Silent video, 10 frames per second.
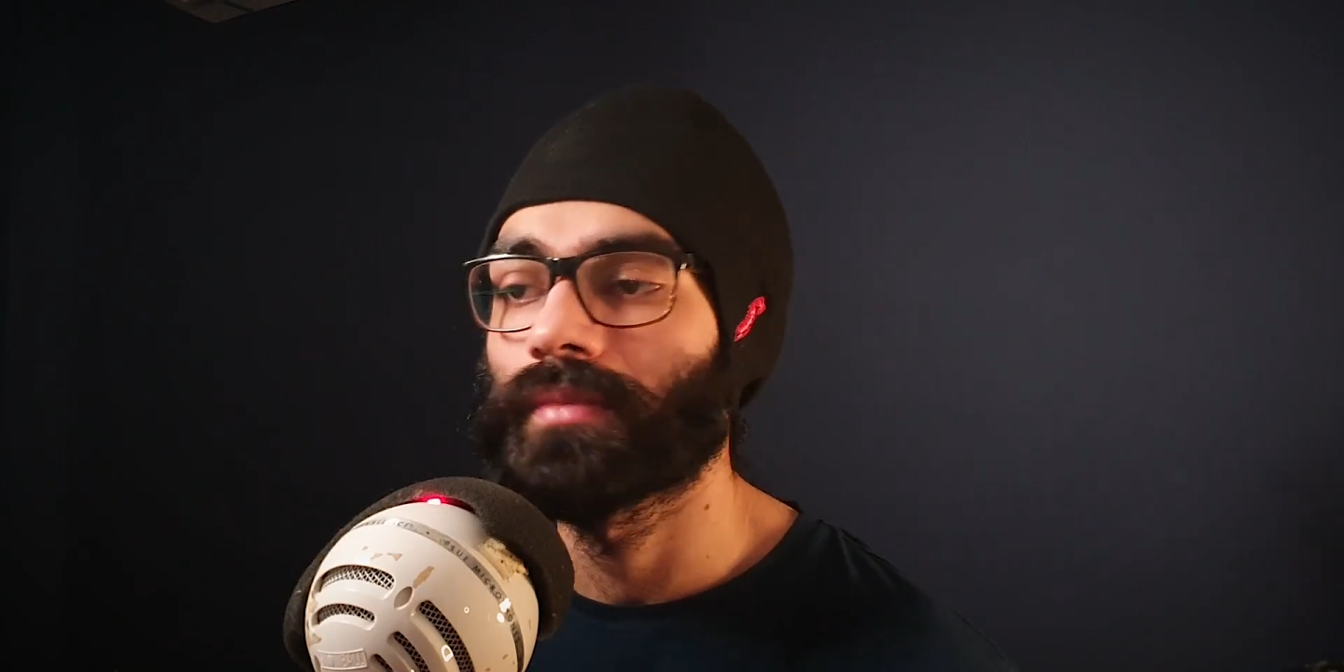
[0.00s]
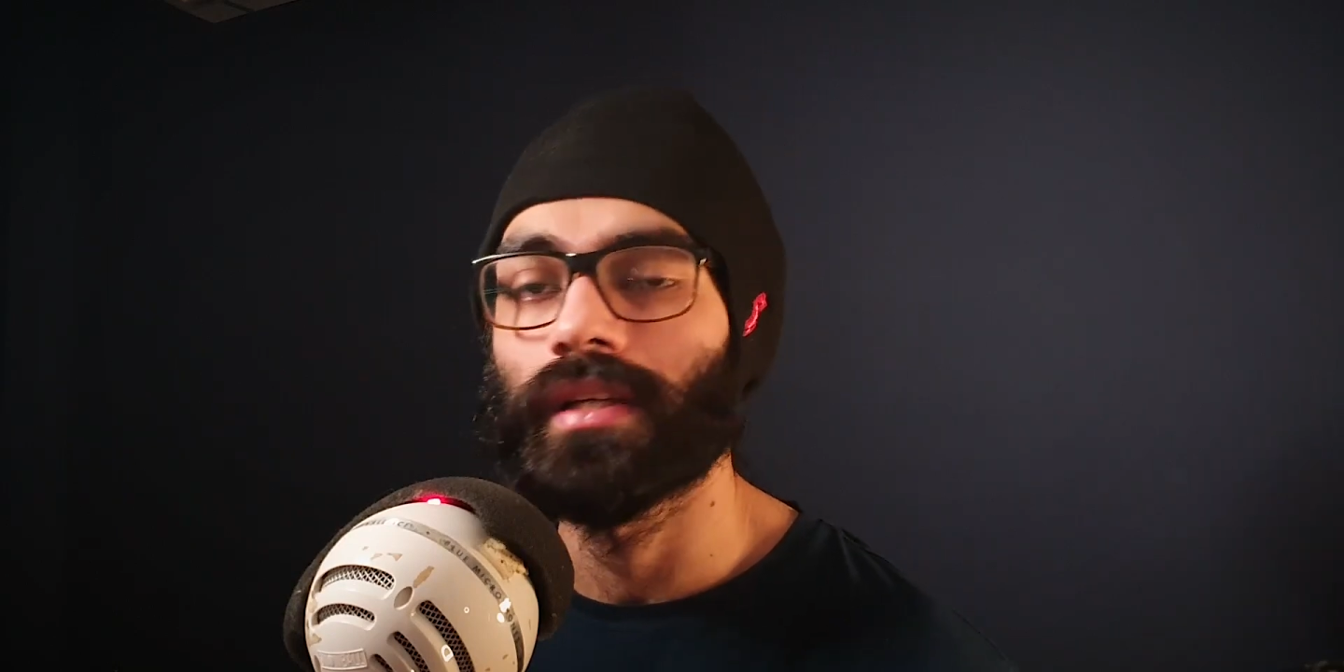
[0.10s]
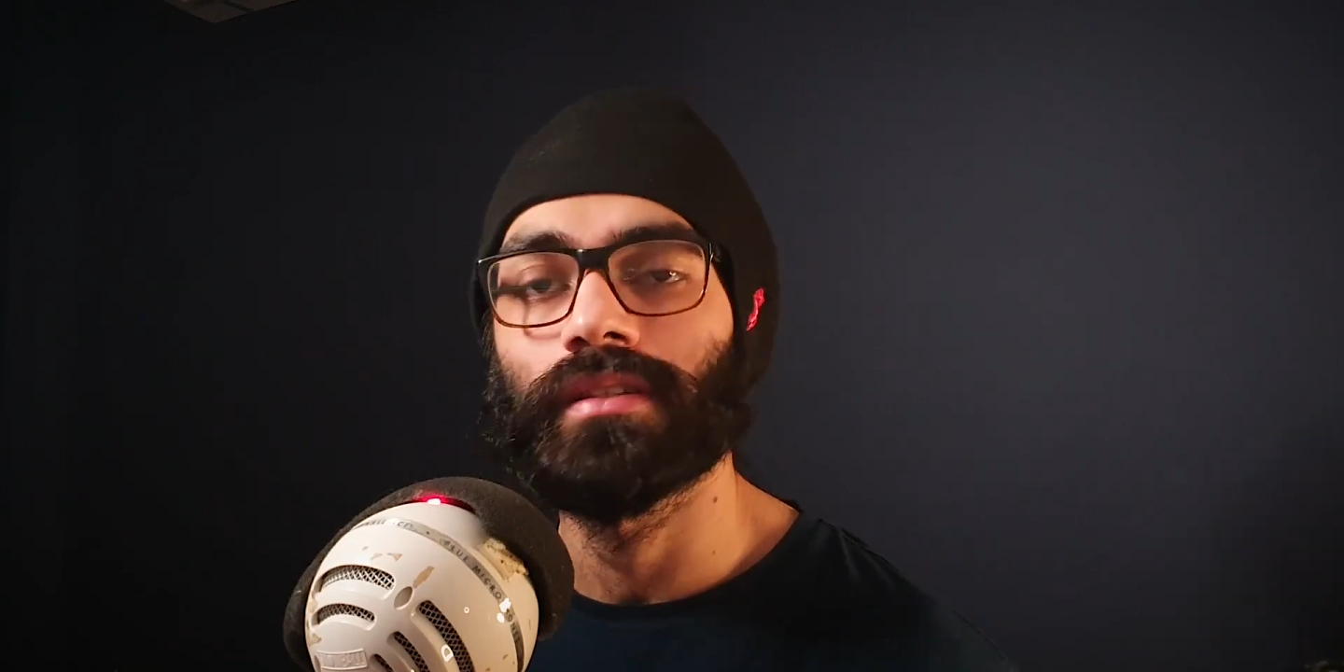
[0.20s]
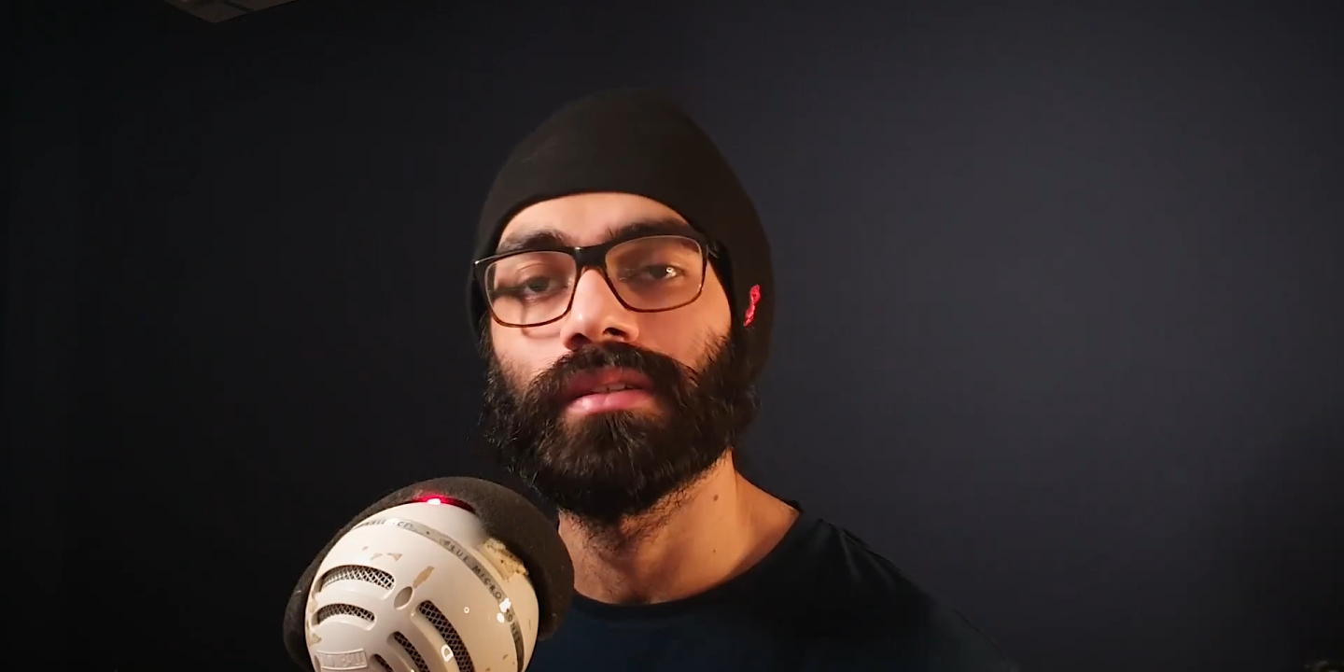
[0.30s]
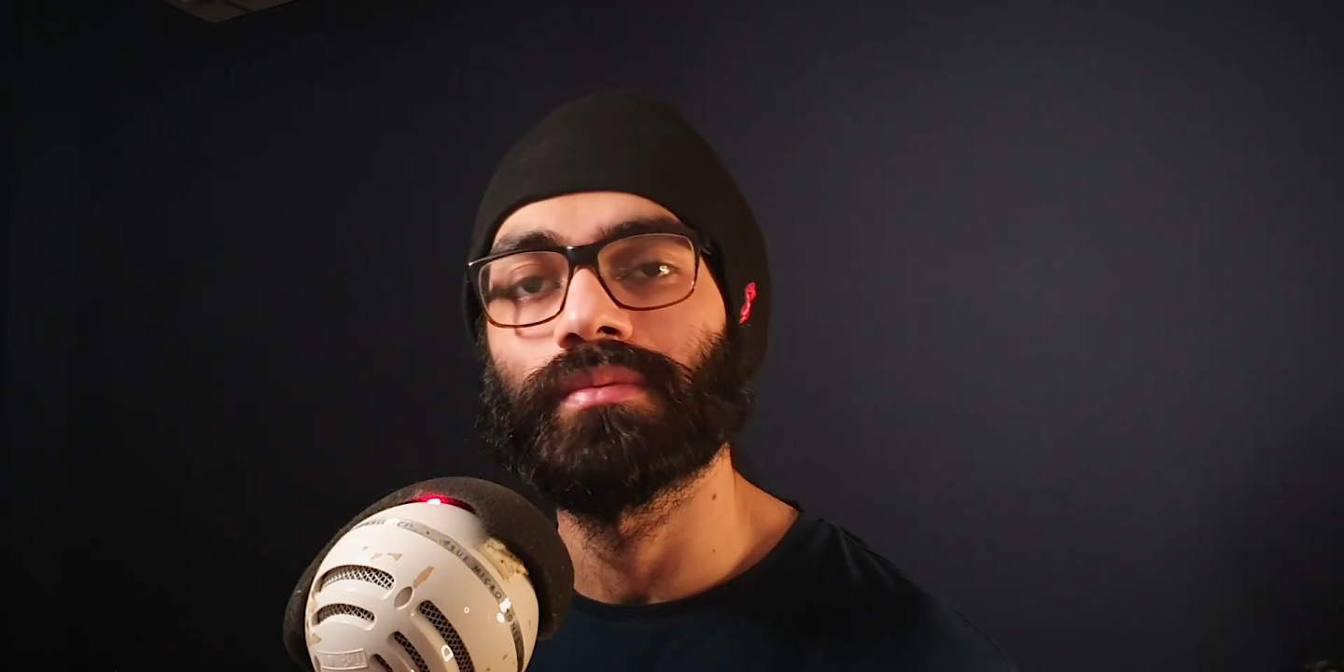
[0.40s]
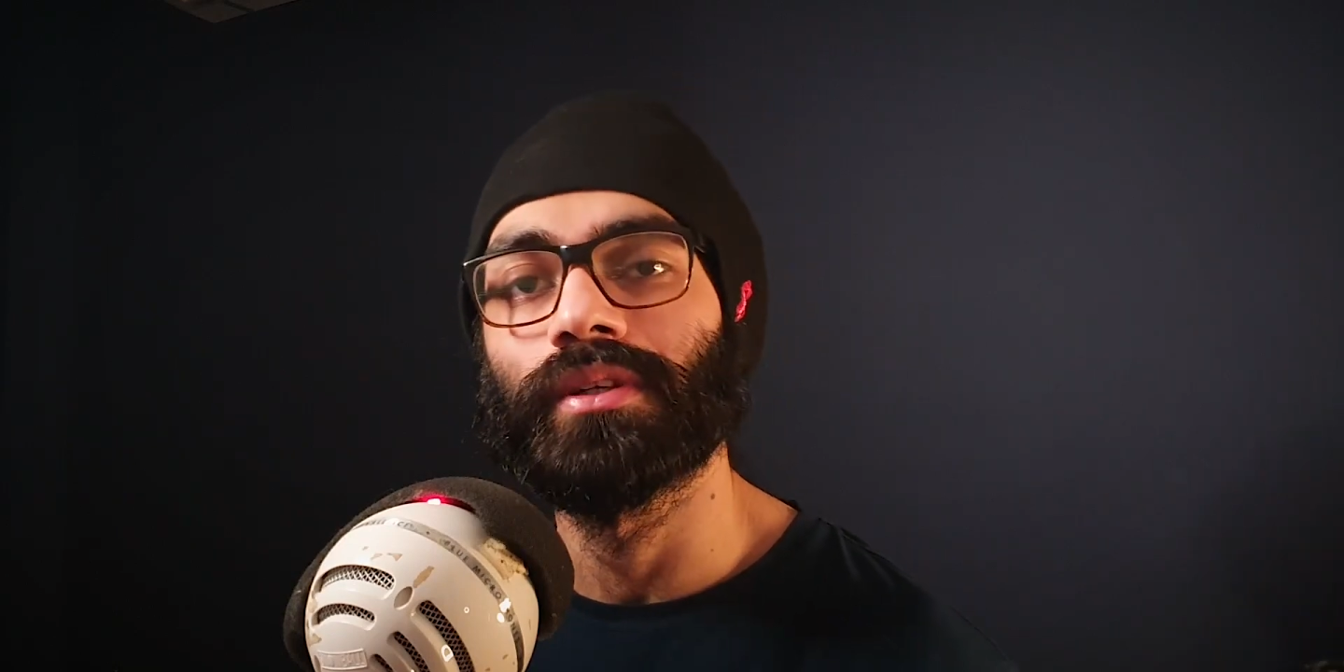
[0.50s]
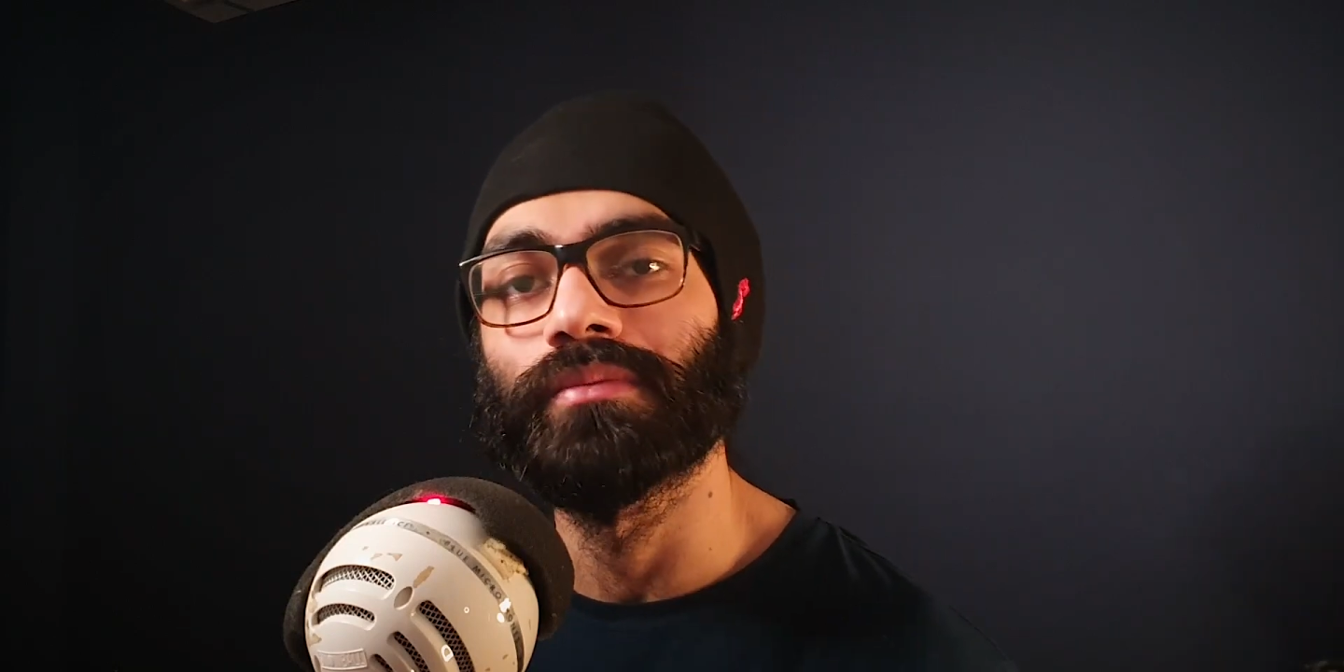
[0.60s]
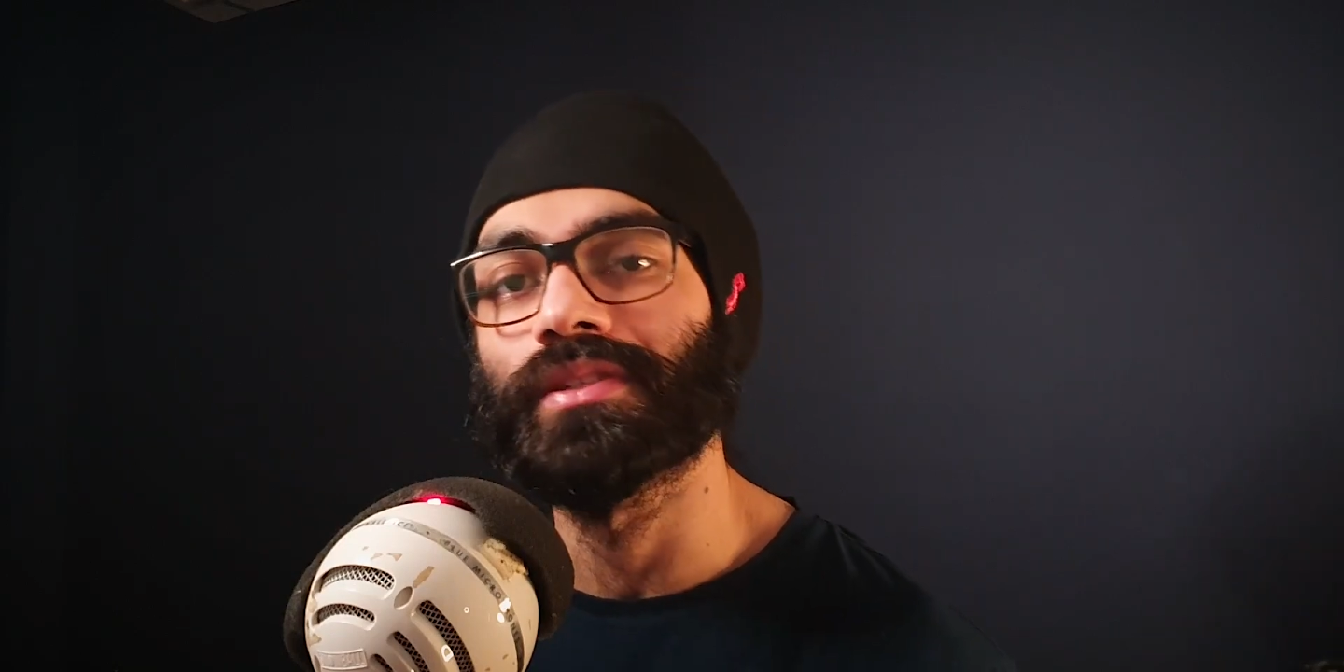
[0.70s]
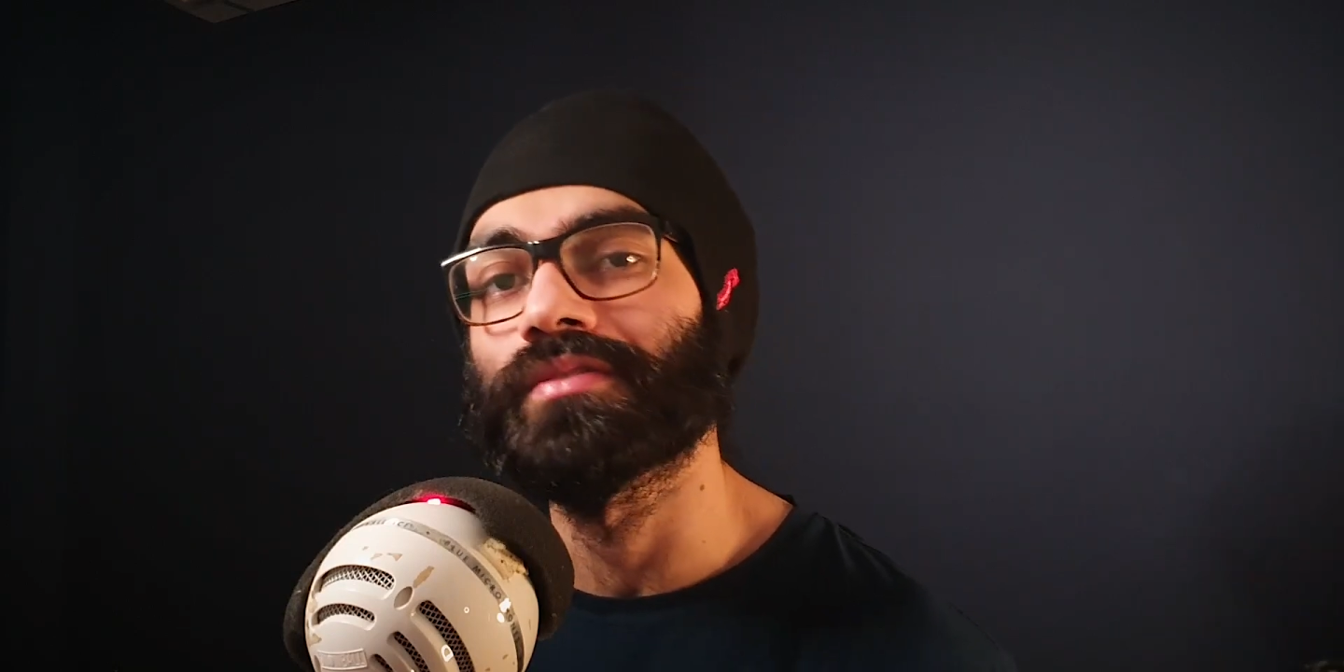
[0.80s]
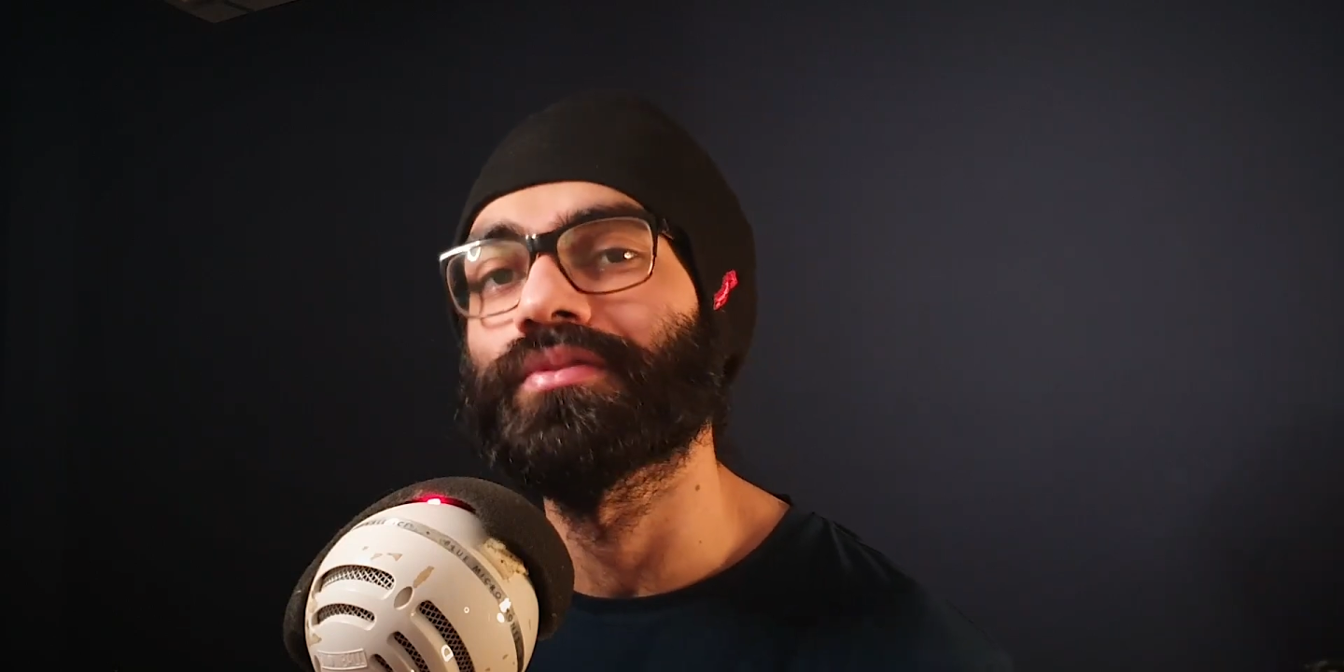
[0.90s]
That's pretty
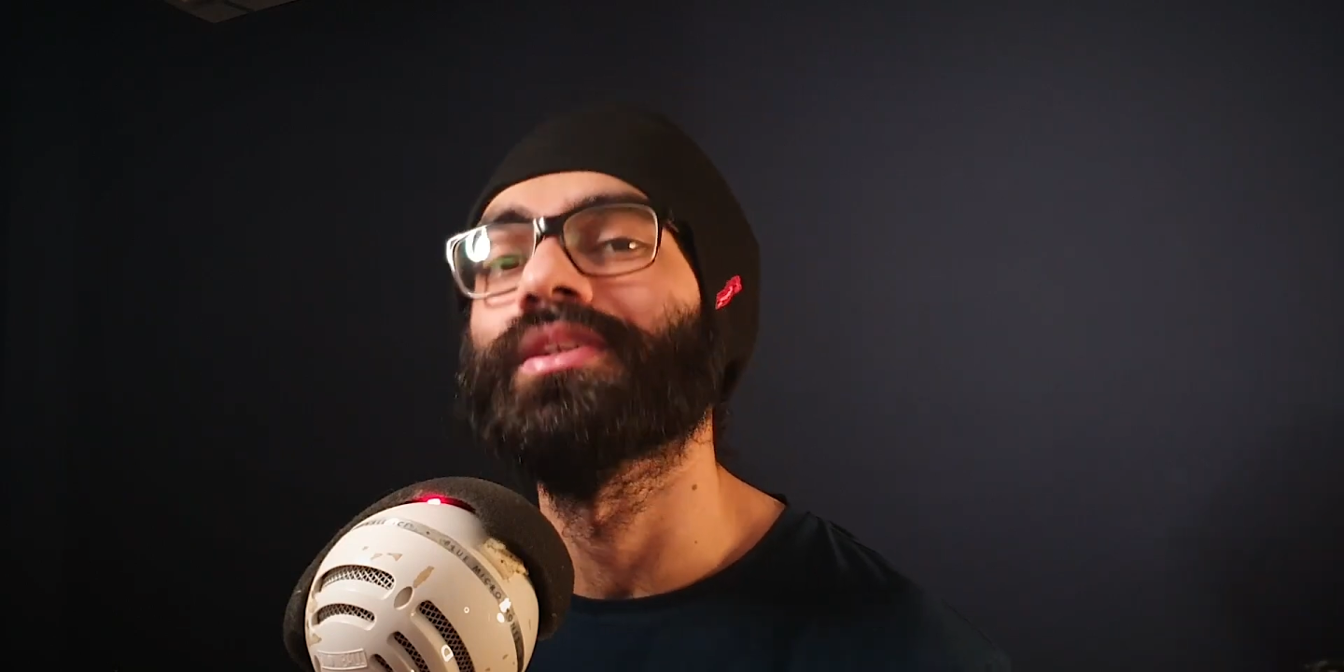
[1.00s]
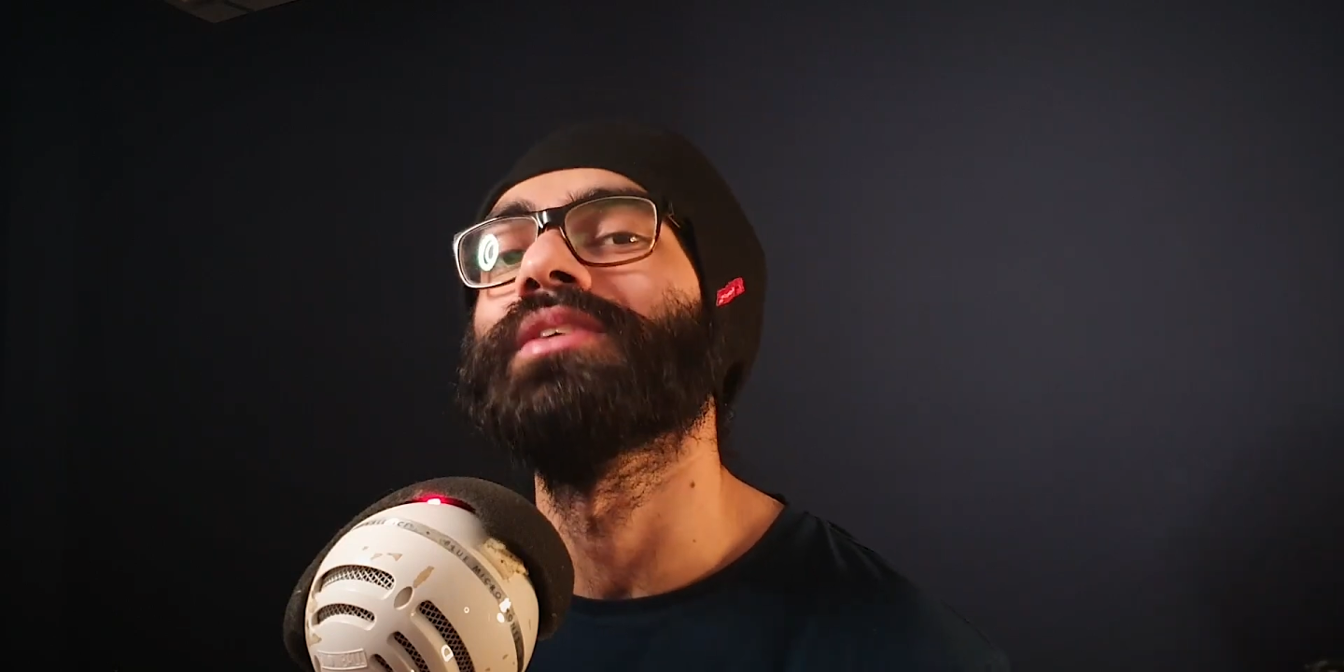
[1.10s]
much it for